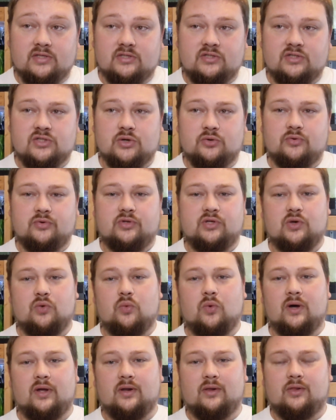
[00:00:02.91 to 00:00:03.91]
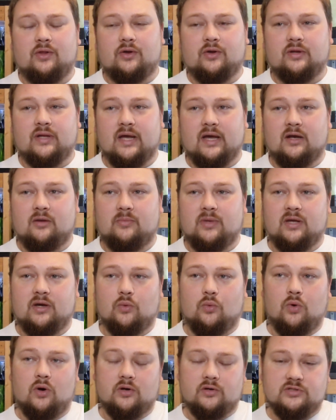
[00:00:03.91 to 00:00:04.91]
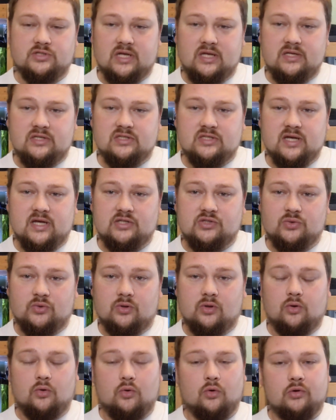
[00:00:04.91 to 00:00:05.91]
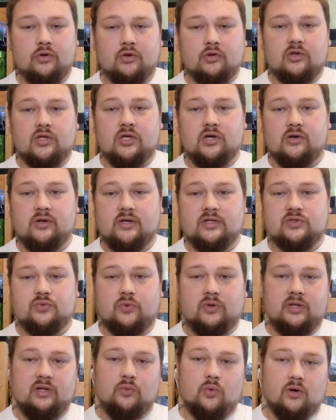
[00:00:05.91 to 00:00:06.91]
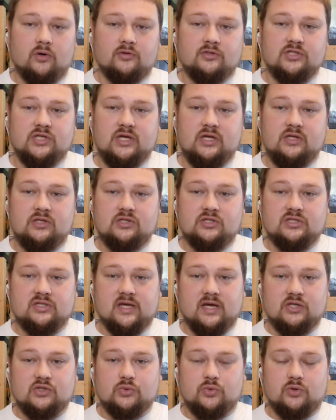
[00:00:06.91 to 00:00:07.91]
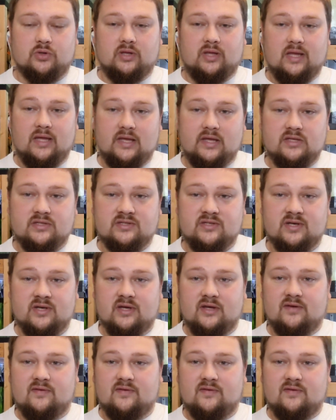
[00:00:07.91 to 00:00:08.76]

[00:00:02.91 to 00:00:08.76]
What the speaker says: So you want to learn how to make a water change schedule, or you're curious what a water change schedule is